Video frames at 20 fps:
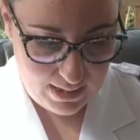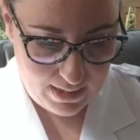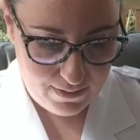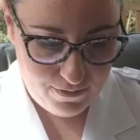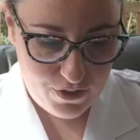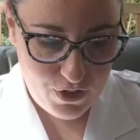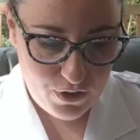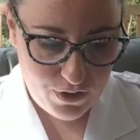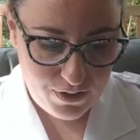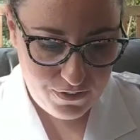
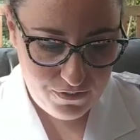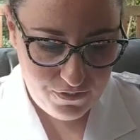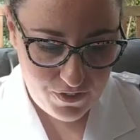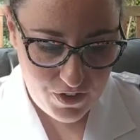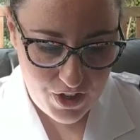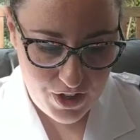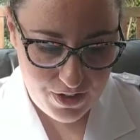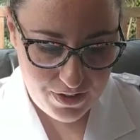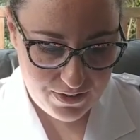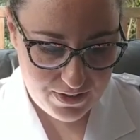If you're
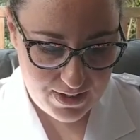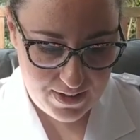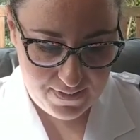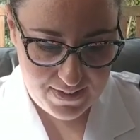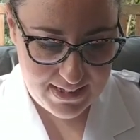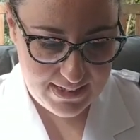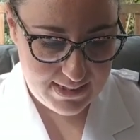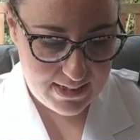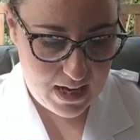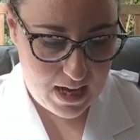confused that
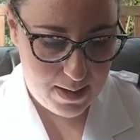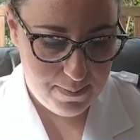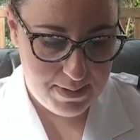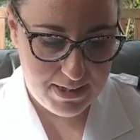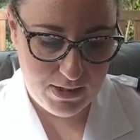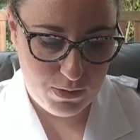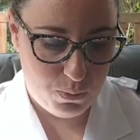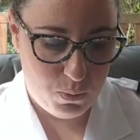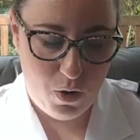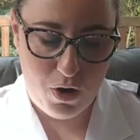this time
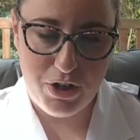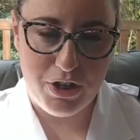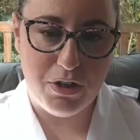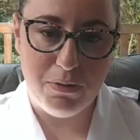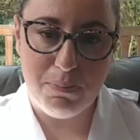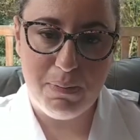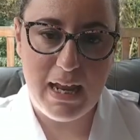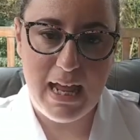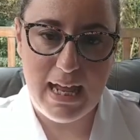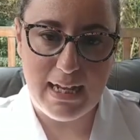isn't what you
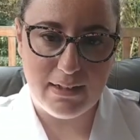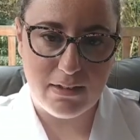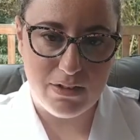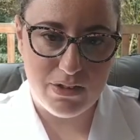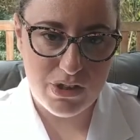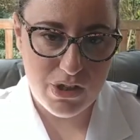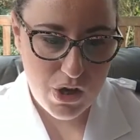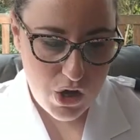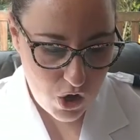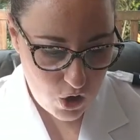
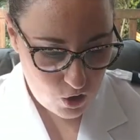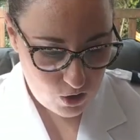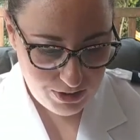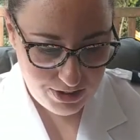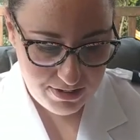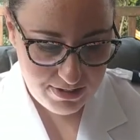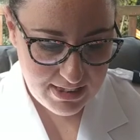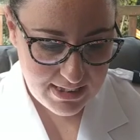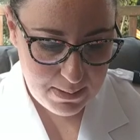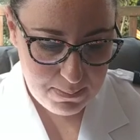planned, or
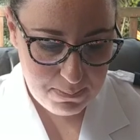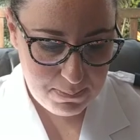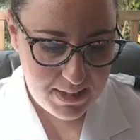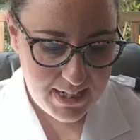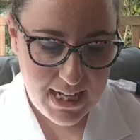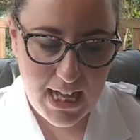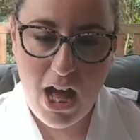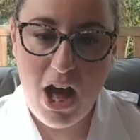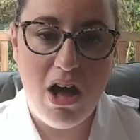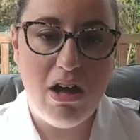you
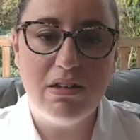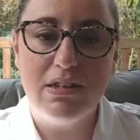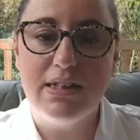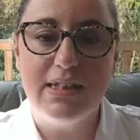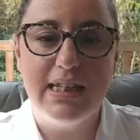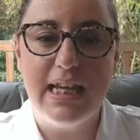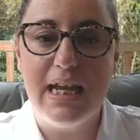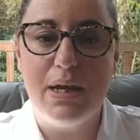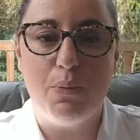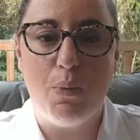simply can't
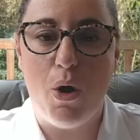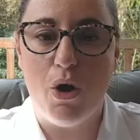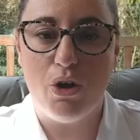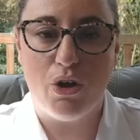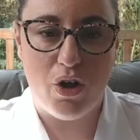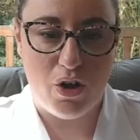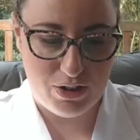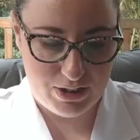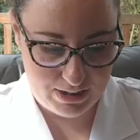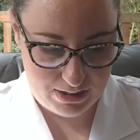see what
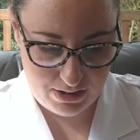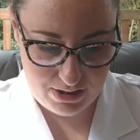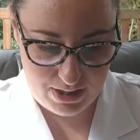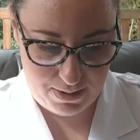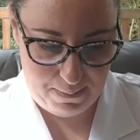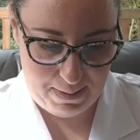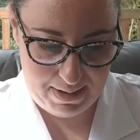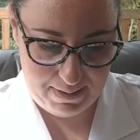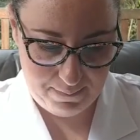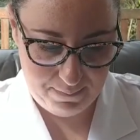God is
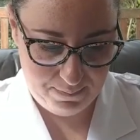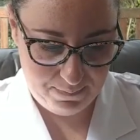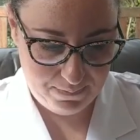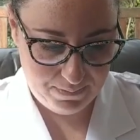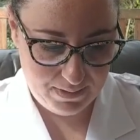doing,